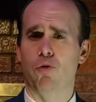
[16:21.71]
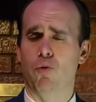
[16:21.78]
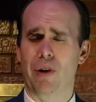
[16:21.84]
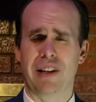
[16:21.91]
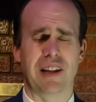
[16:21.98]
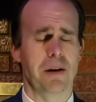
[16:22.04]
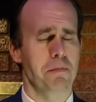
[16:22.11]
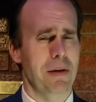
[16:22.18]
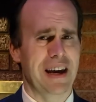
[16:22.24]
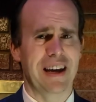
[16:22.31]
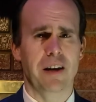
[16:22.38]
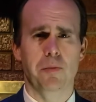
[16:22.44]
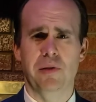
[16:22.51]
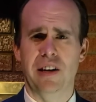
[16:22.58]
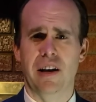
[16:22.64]
really
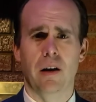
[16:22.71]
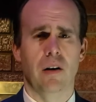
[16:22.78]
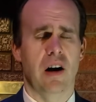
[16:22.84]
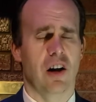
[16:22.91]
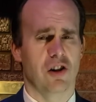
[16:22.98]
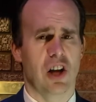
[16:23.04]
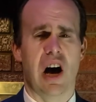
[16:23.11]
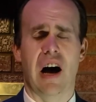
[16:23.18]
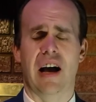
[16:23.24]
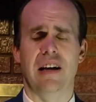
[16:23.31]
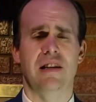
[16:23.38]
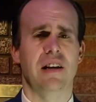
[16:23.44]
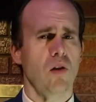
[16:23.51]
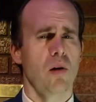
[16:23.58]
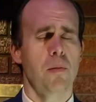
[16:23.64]
memed a lot.